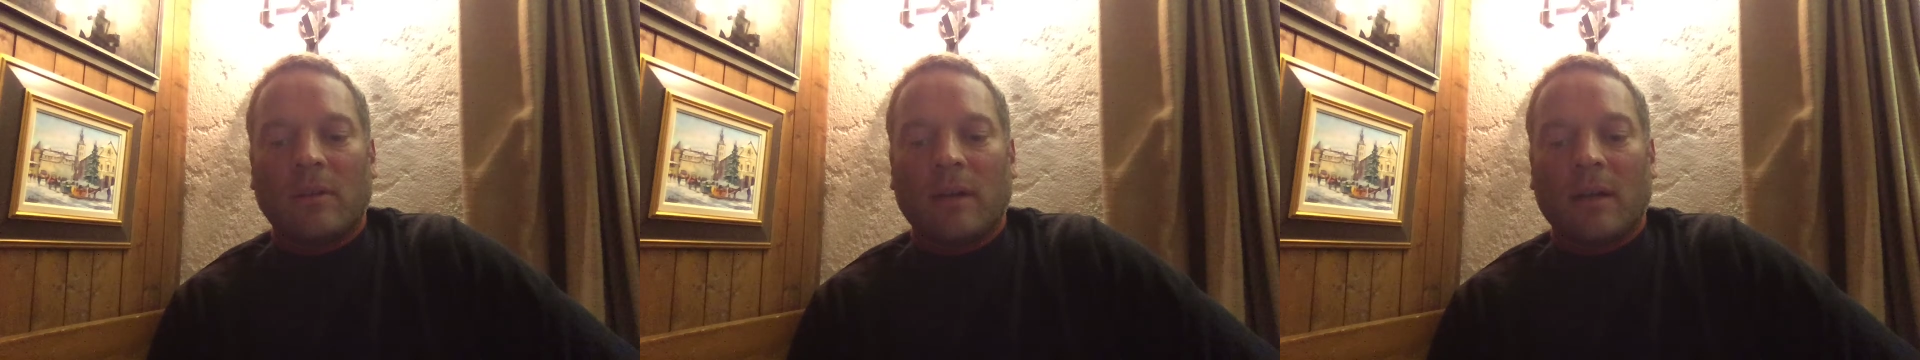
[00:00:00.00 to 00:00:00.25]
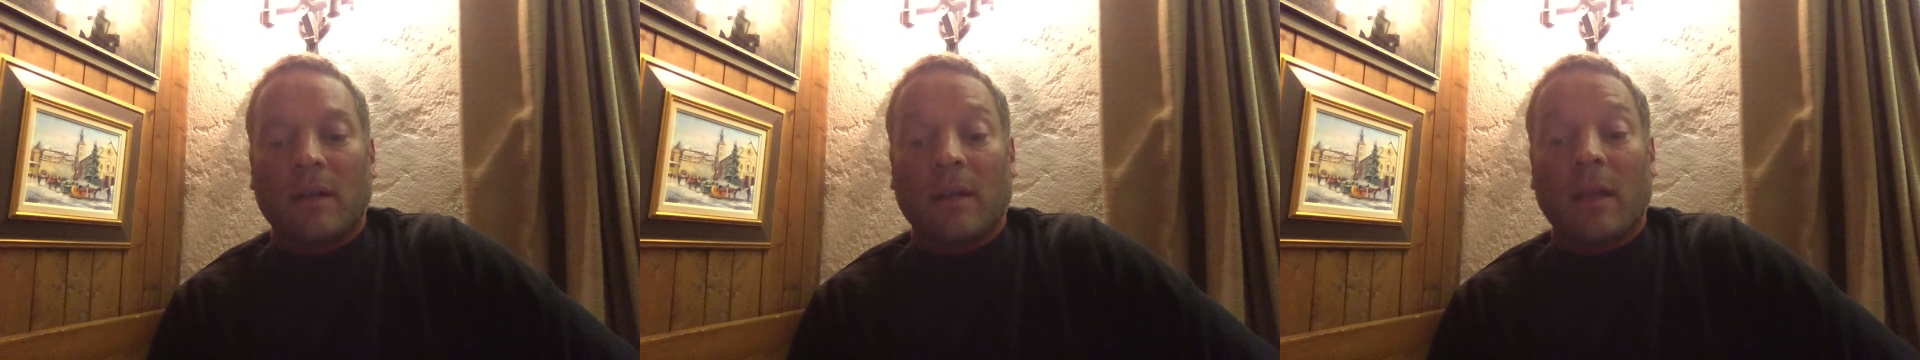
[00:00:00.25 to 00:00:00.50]

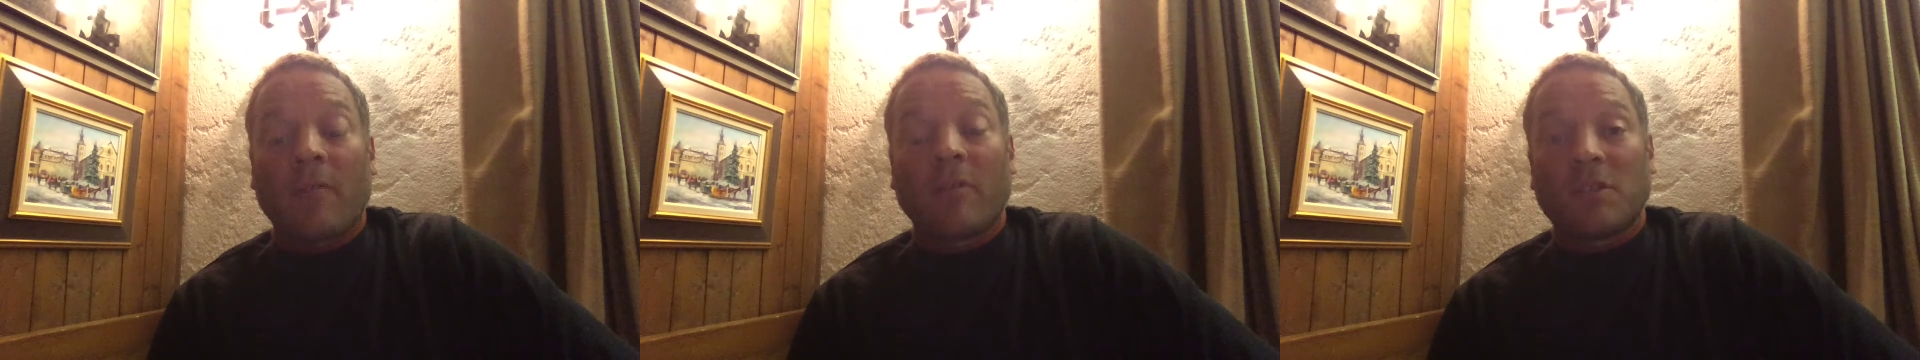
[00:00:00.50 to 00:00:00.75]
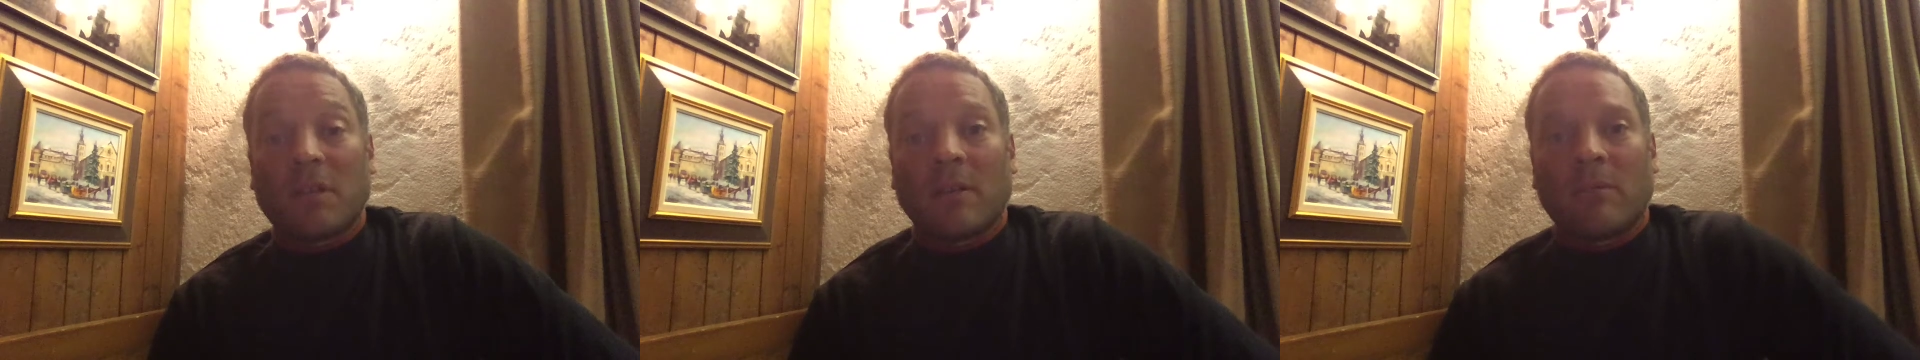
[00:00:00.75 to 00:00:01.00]

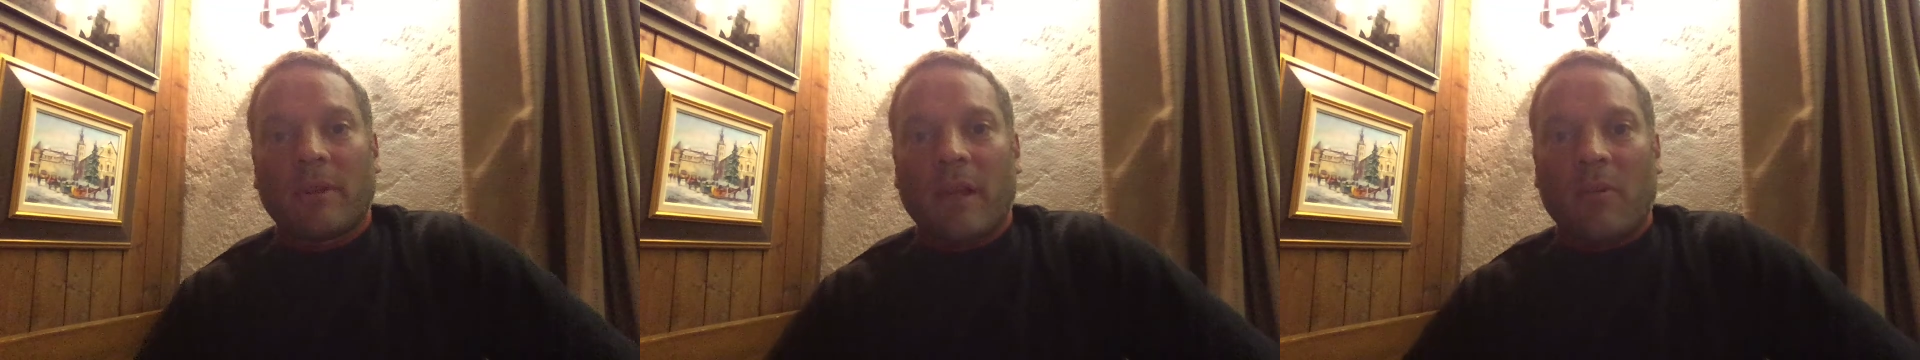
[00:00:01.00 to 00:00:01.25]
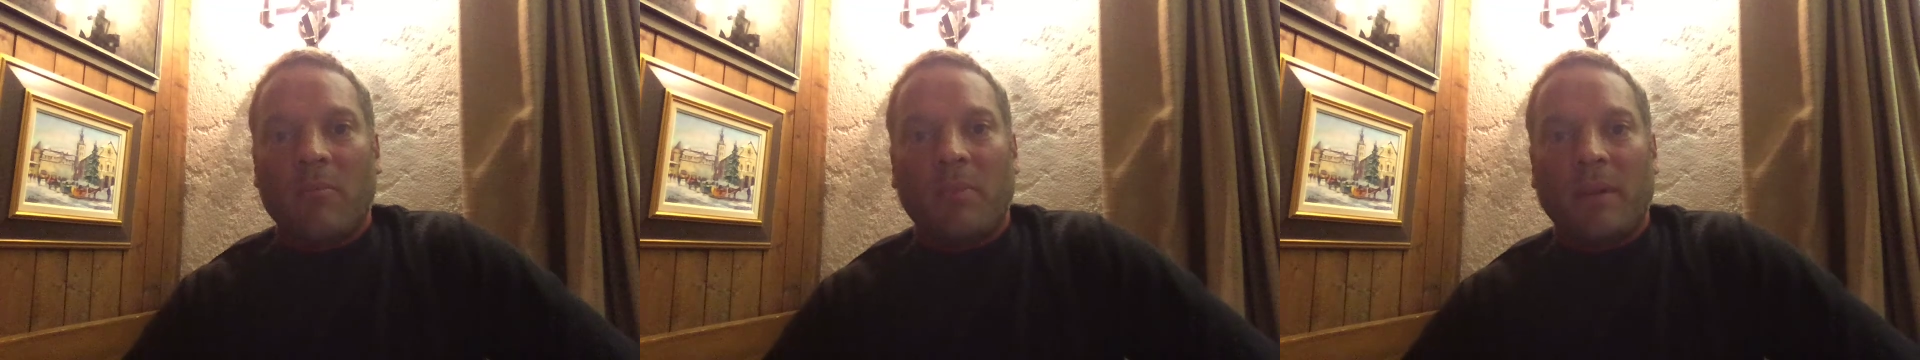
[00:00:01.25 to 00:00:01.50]
leverage it
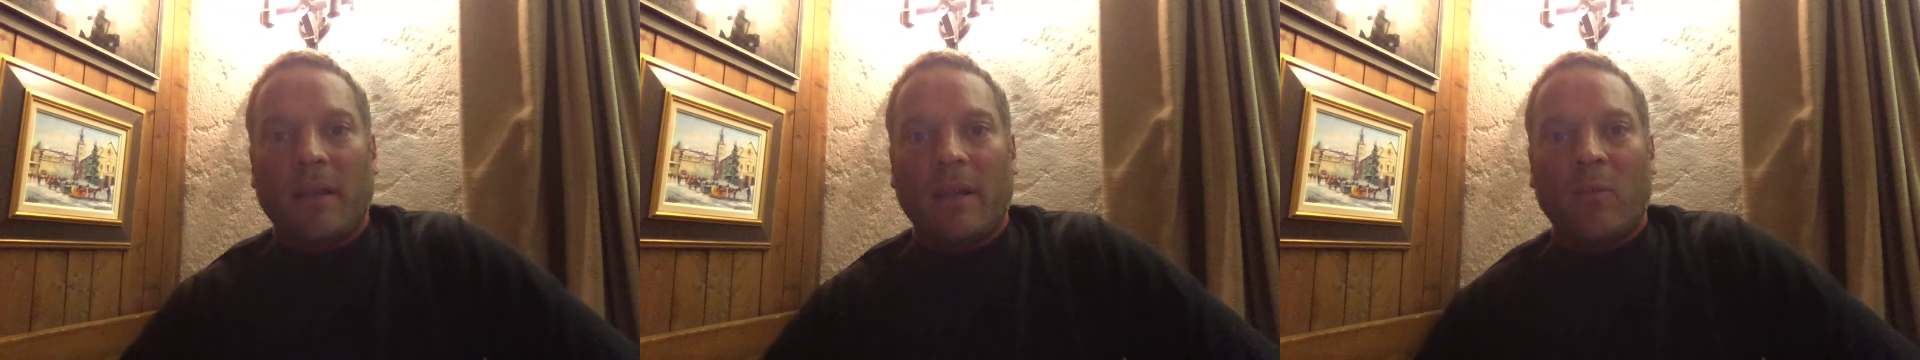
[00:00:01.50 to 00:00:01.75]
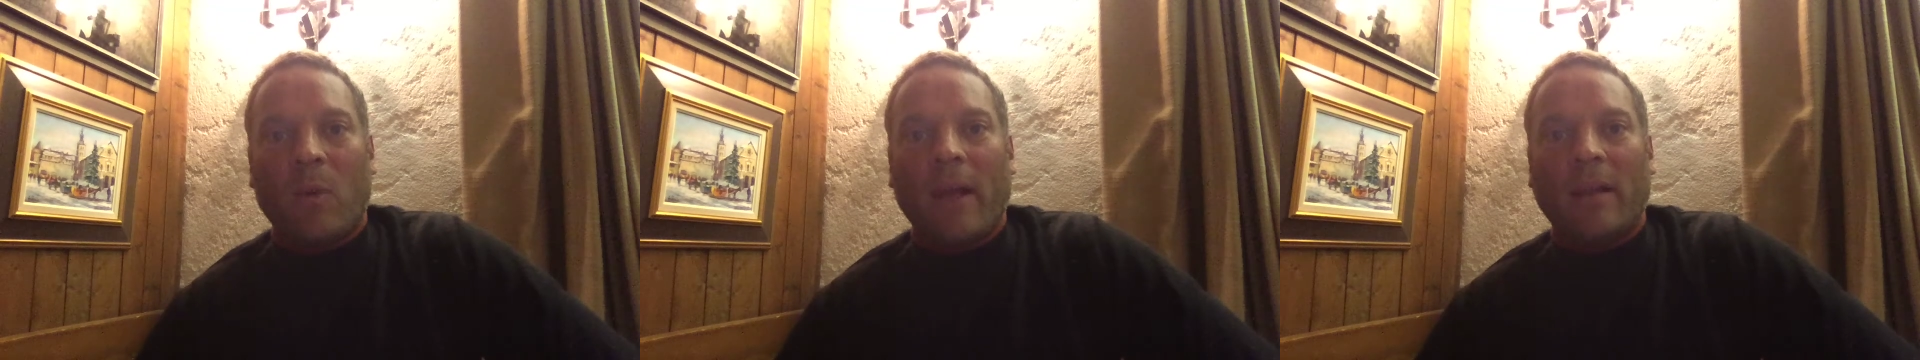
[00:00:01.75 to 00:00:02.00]
without
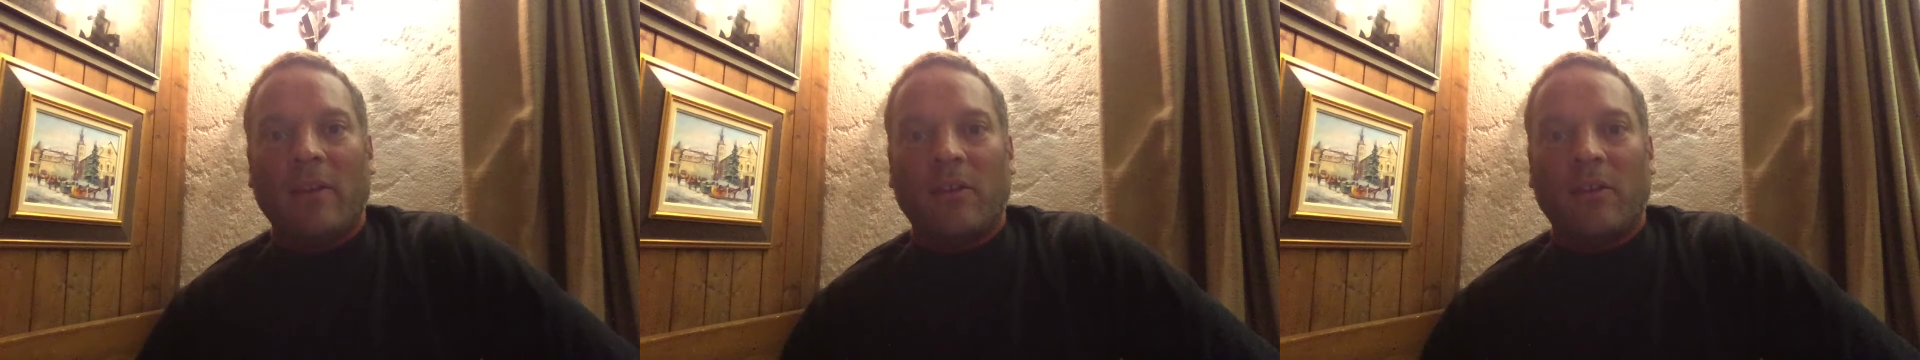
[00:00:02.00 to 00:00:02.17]
being wedded